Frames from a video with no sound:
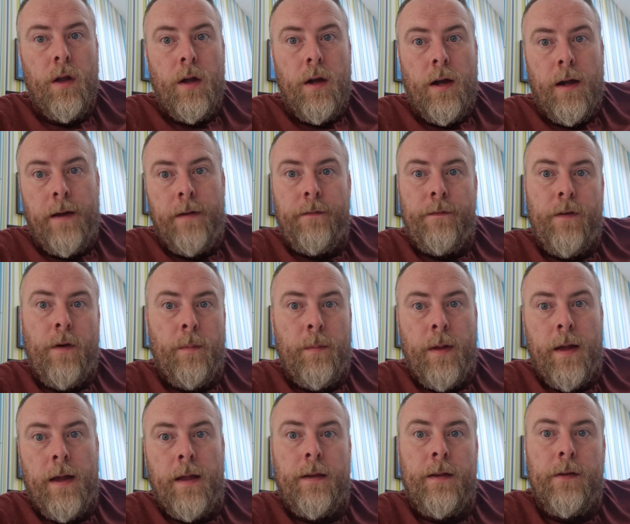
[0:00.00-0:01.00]
and then from
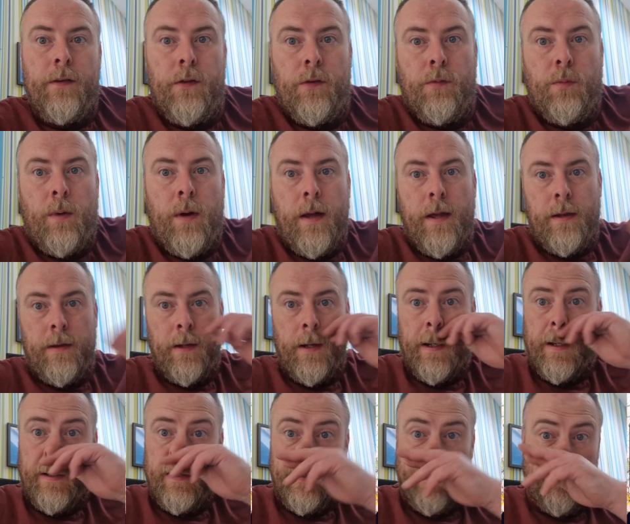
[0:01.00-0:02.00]
there this is where
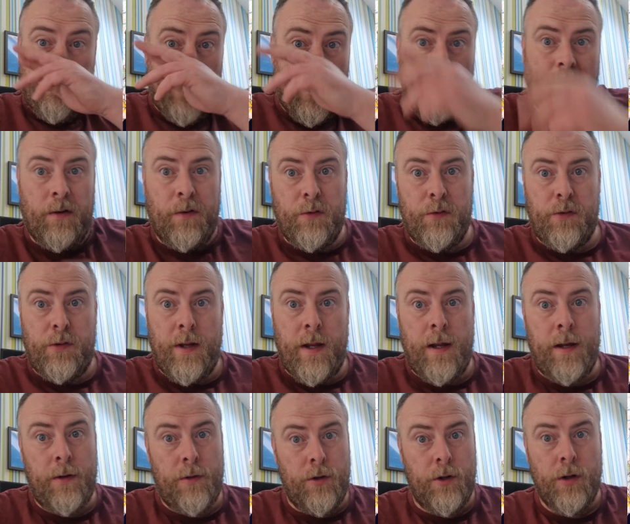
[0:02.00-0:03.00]
the final
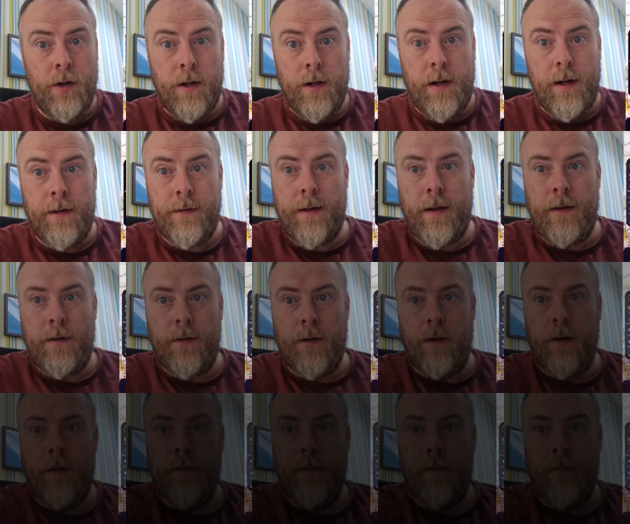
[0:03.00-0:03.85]
stage is entered.